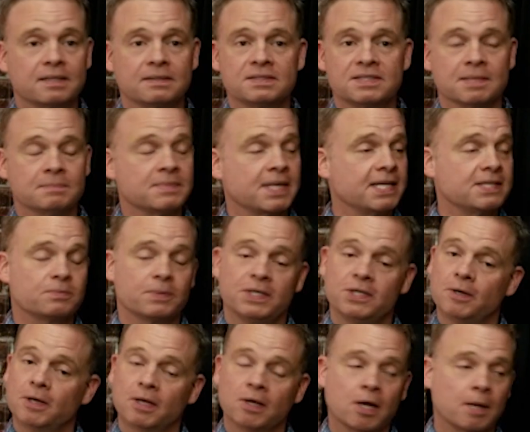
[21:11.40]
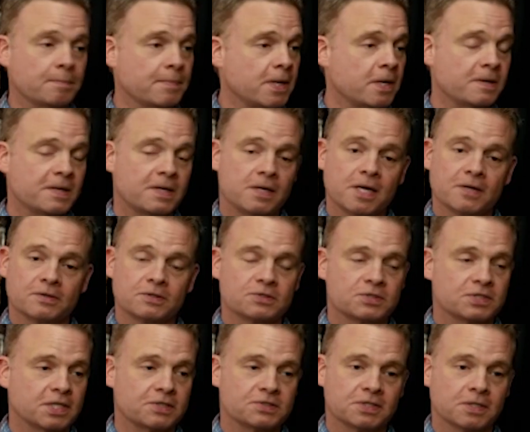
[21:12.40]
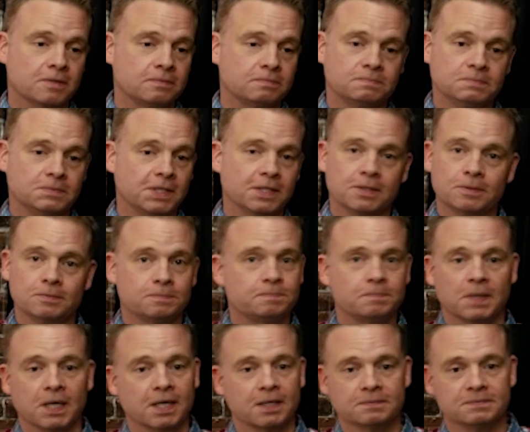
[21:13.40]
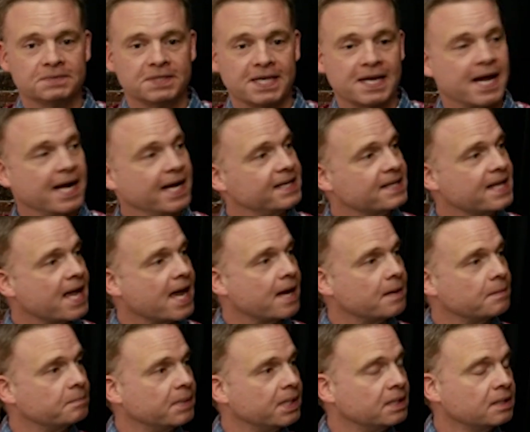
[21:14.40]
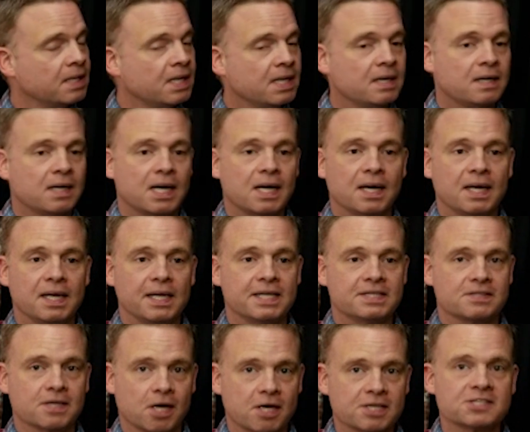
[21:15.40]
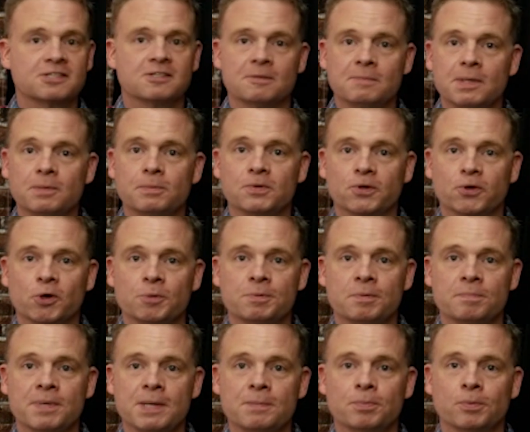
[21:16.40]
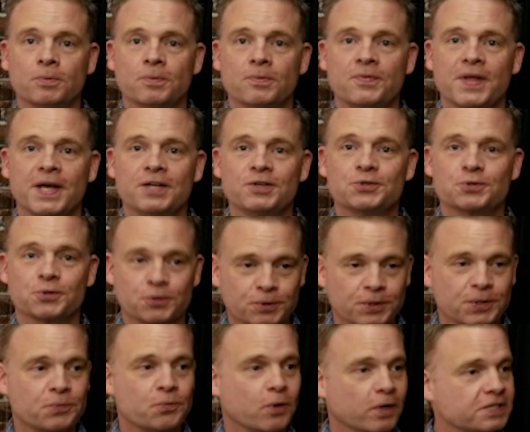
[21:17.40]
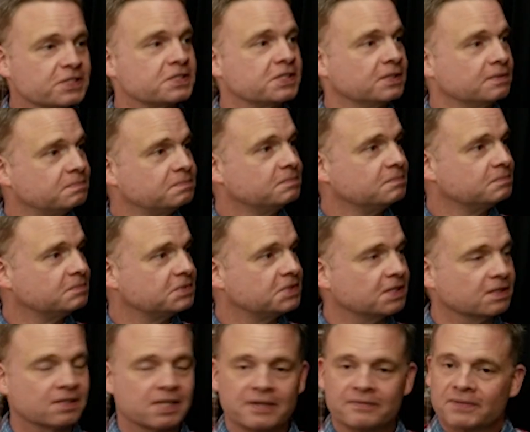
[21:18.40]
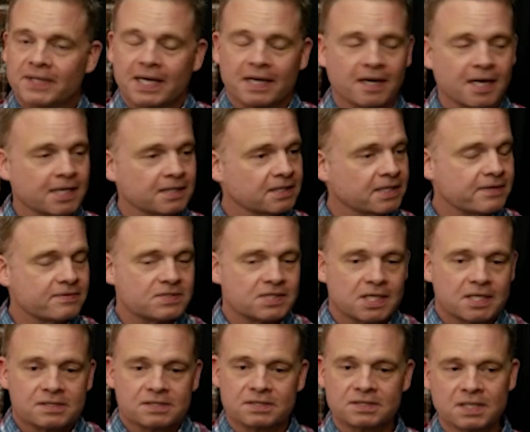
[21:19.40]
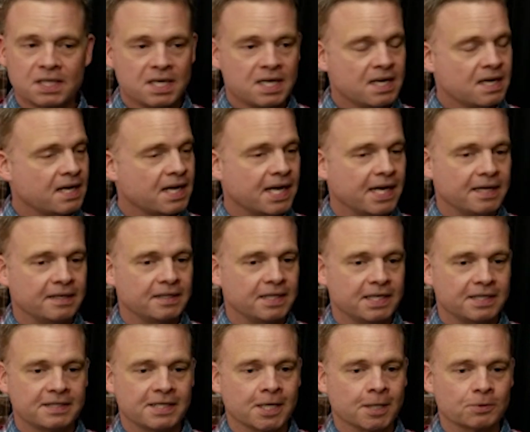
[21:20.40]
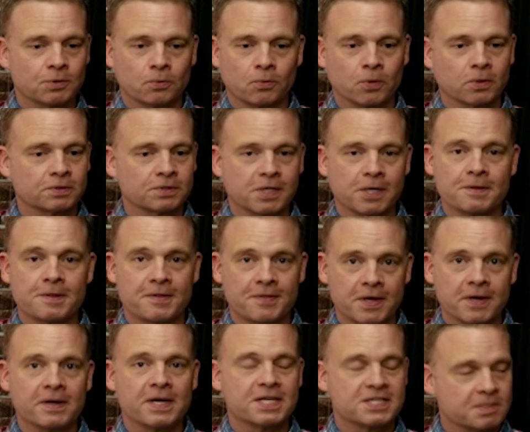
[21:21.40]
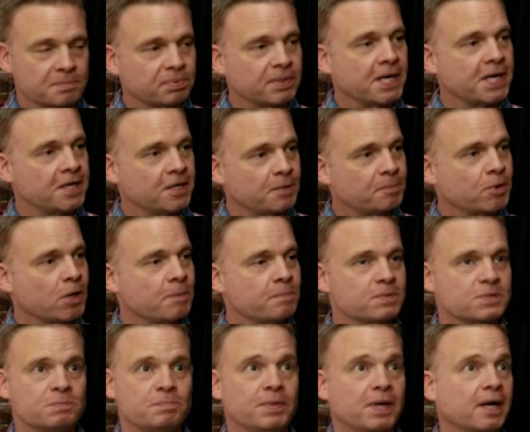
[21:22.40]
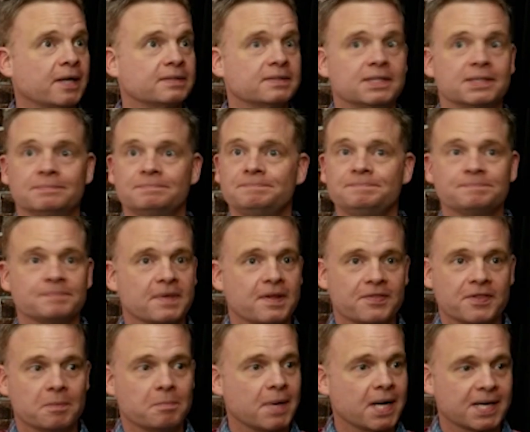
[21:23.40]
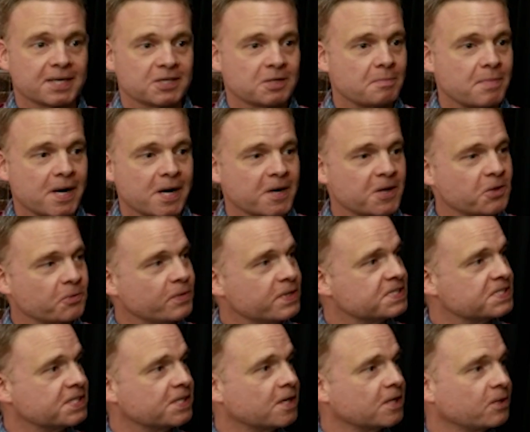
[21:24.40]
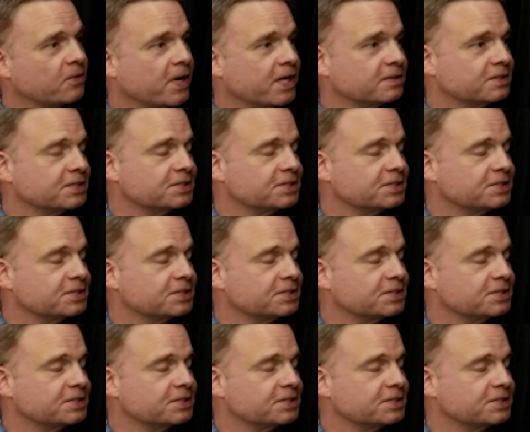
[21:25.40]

Some days we do a lot better than others. There's no denying that. But it's awesome to be with a group of people that truly wants to love like God loves us, and to help the world know that there is a plan and a purpose beyond the muck and the mire that we see all around us.